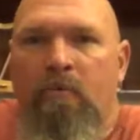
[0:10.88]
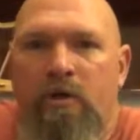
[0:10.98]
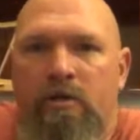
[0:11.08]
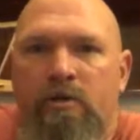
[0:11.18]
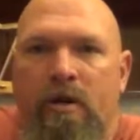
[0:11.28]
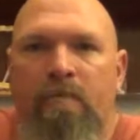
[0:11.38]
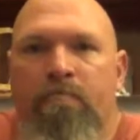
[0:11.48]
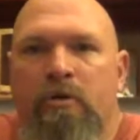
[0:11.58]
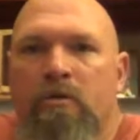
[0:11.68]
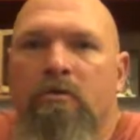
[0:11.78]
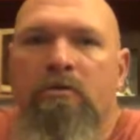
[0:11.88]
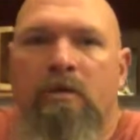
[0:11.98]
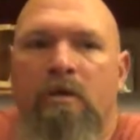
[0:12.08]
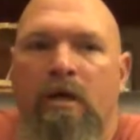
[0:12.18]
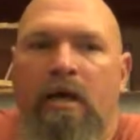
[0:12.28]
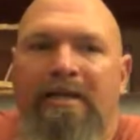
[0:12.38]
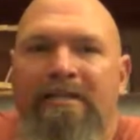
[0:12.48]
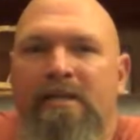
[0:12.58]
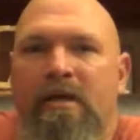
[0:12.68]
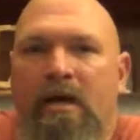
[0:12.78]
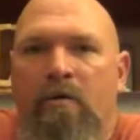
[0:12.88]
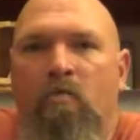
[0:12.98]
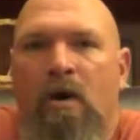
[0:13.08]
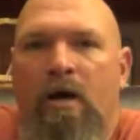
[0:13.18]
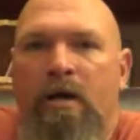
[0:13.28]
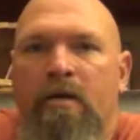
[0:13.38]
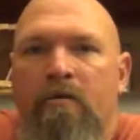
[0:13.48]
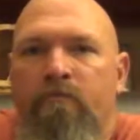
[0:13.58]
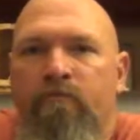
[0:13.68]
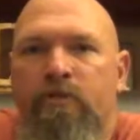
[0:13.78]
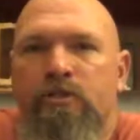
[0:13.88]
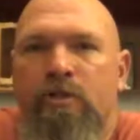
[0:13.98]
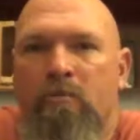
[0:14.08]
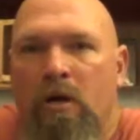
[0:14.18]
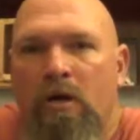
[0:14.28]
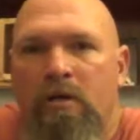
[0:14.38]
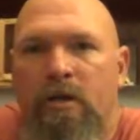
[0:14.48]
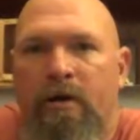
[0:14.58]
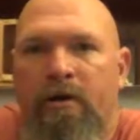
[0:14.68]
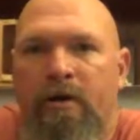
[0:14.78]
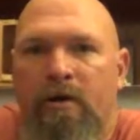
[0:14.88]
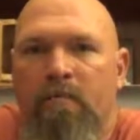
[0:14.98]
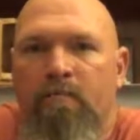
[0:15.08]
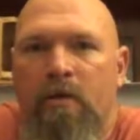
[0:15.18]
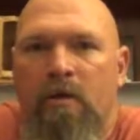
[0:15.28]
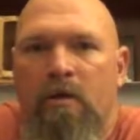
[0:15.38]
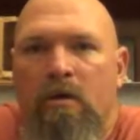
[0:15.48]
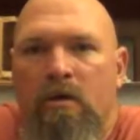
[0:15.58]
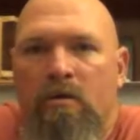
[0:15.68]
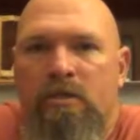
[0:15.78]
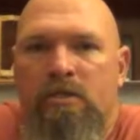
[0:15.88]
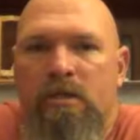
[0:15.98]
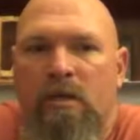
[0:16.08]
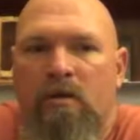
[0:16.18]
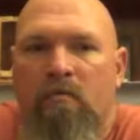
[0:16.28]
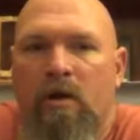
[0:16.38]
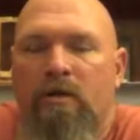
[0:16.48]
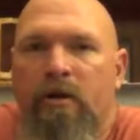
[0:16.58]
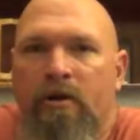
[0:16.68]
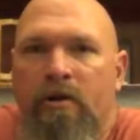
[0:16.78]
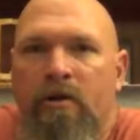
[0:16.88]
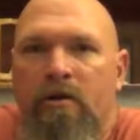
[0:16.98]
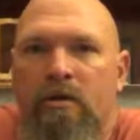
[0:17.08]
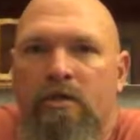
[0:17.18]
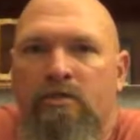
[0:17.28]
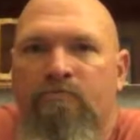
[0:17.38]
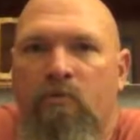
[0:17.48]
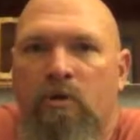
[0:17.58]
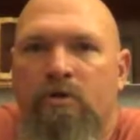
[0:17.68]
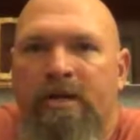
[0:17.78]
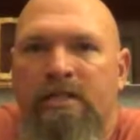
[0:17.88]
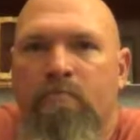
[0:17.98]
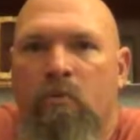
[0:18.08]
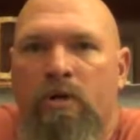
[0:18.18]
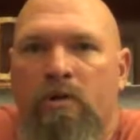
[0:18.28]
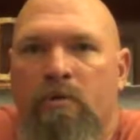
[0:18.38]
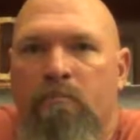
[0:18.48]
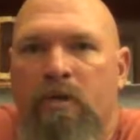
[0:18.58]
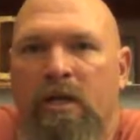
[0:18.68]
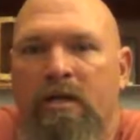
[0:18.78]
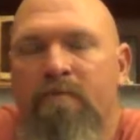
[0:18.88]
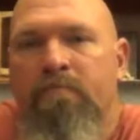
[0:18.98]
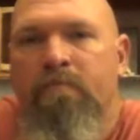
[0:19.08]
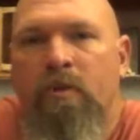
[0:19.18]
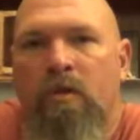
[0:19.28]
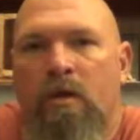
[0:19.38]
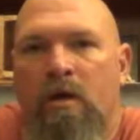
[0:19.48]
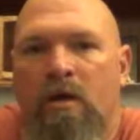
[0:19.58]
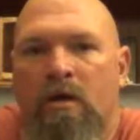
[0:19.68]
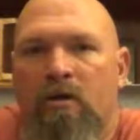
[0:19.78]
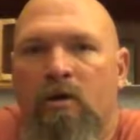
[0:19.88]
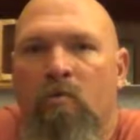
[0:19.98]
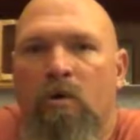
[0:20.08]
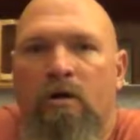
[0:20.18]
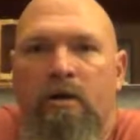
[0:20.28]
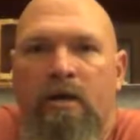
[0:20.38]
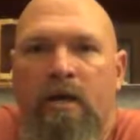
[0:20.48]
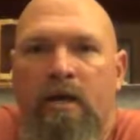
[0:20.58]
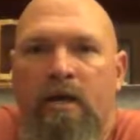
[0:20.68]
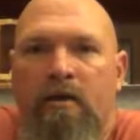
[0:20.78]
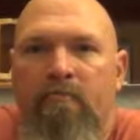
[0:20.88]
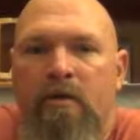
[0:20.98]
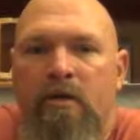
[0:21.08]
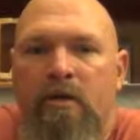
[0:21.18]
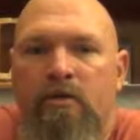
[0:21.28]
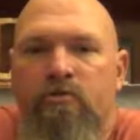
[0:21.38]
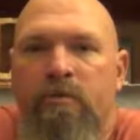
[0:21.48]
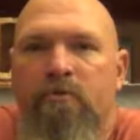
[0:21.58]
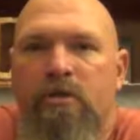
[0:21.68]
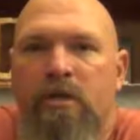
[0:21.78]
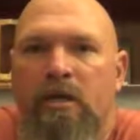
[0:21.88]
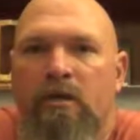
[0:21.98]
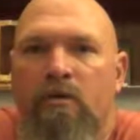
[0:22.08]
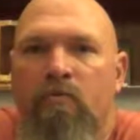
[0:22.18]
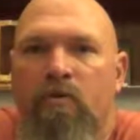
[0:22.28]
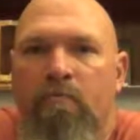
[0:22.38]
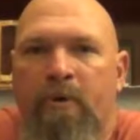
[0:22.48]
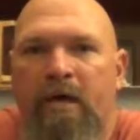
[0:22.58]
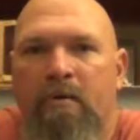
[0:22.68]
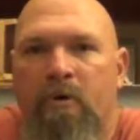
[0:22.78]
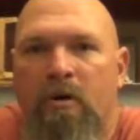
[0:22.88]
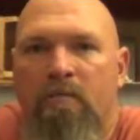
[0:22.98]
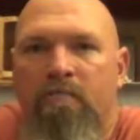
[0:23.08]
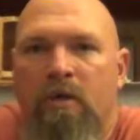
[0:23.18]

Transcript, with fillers: going to try to build a DIY fishing rod carrier. This uh, rod carrier is for transporting on a plane. Uh, co-worker and I have a, a, trip to take over to Panama.